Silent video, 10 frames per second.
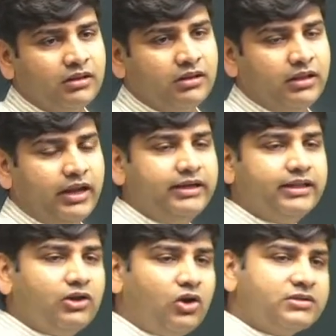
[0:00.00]
and the
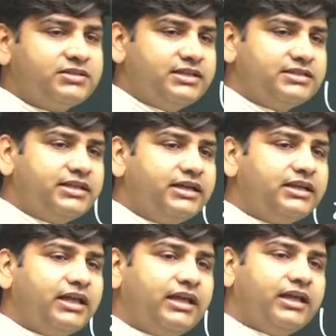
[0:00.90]
law says that
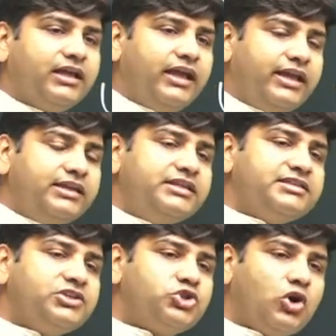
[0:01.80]
any
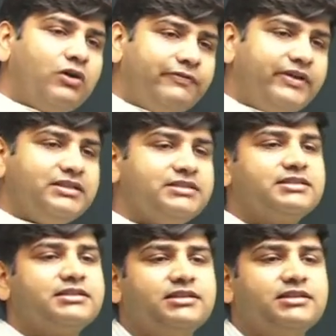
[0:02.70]
such offense